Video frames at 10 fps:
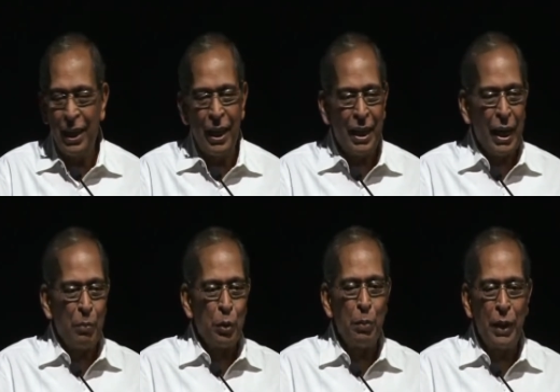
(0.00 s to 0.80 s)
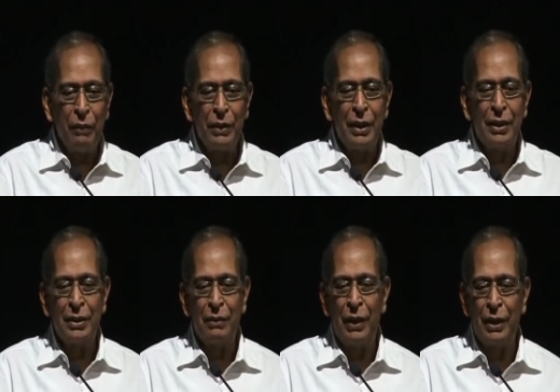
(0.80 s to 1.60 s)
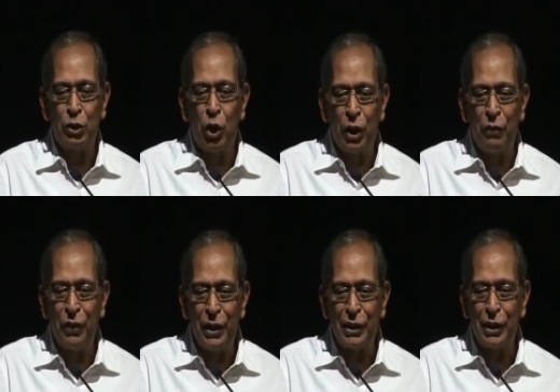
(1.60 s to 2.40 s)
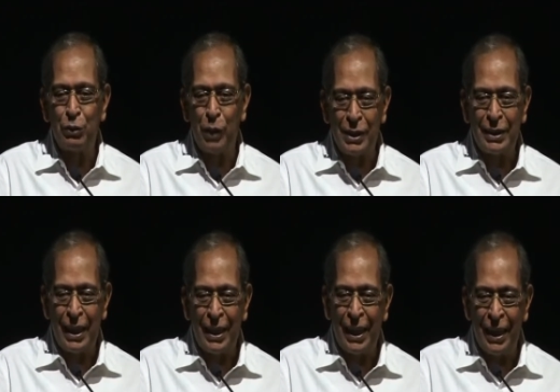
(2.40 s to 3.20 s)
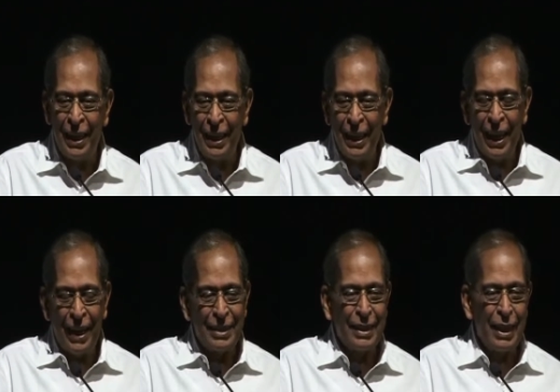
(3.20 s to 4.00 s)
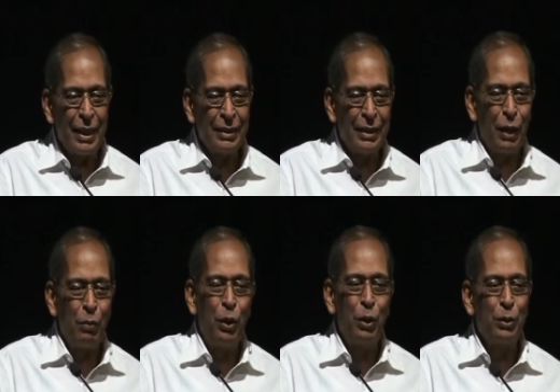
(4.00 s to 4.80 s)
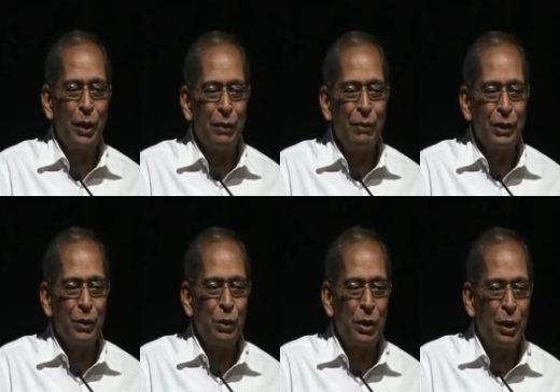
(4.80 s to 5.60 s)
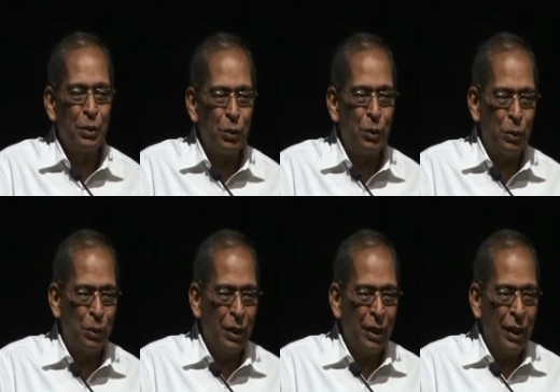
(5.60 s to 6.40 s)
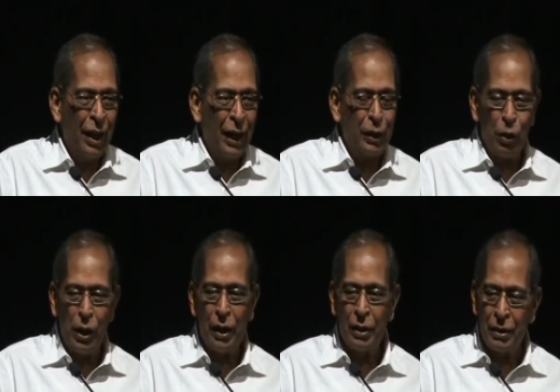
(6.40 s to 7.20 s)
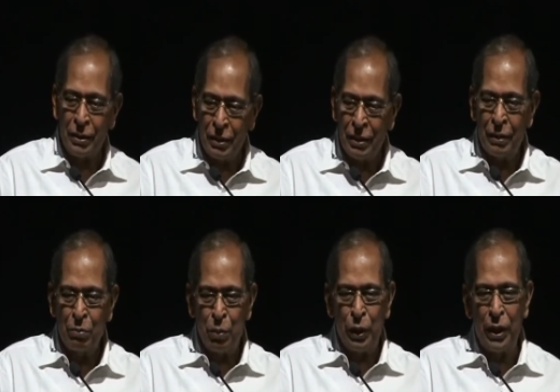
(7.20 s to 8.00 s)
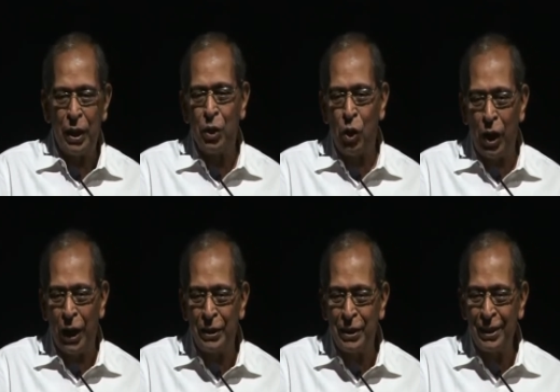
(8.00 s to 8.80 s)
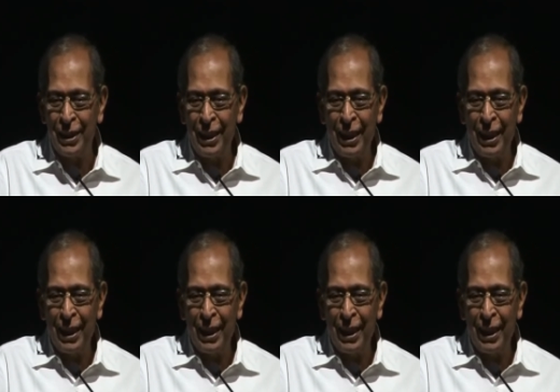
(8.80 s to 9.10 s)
He came to me with his, when his daughter finished his 12th standard and said, sir, what do you think we should uh, do? I told her, put her in college.